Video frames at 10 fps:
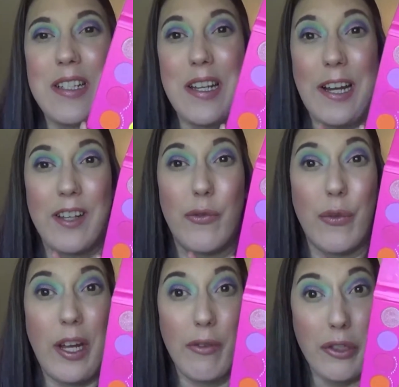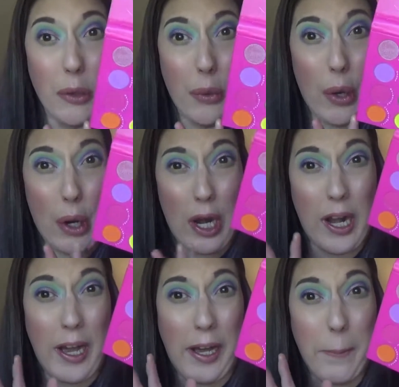nice if you are
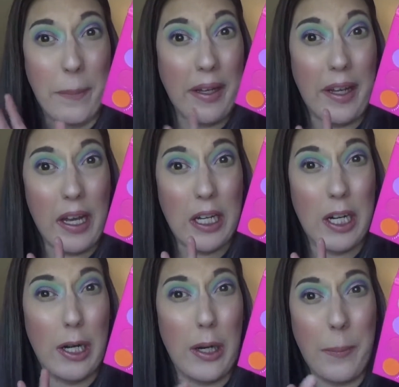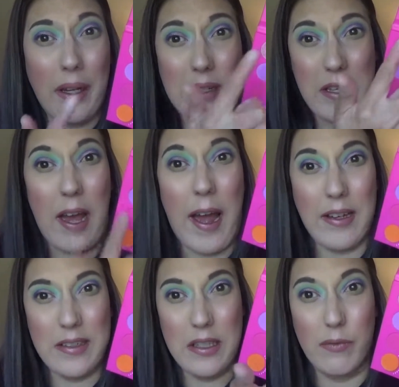a beginner because it
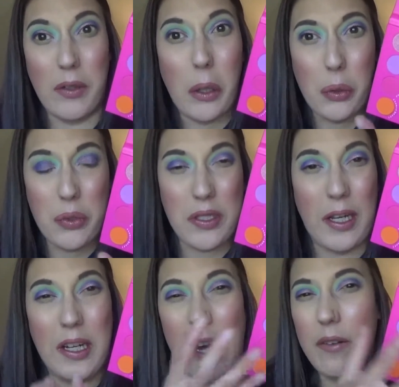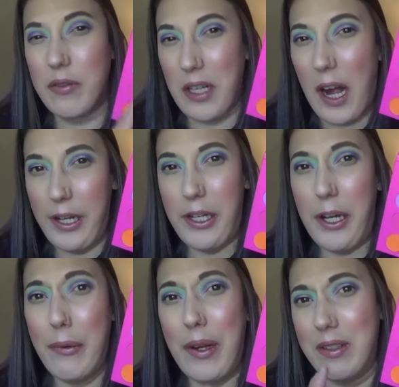has the rows that kind of guide
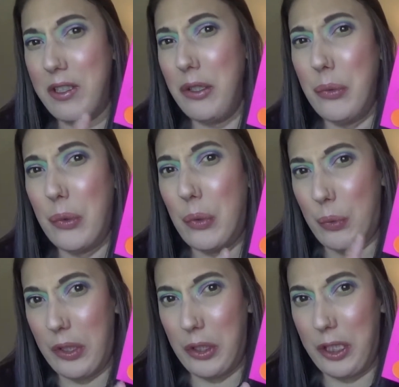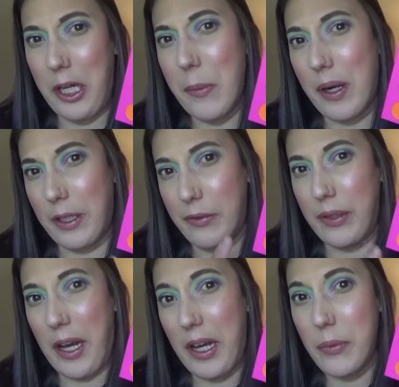you into what look you want to
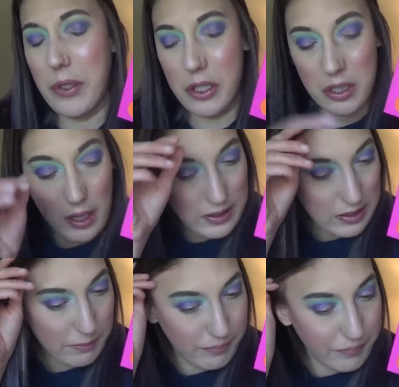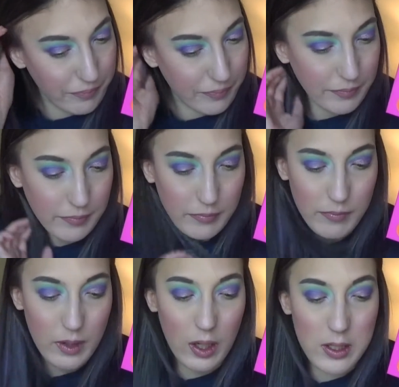create, which is awesome.
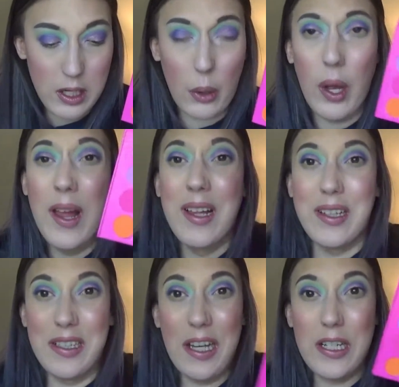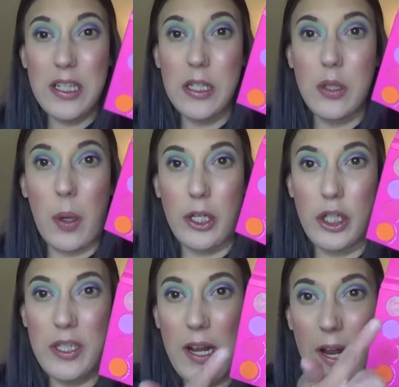So let's get into the
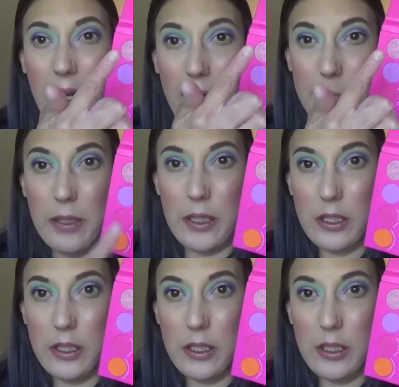swatches, and I am gonna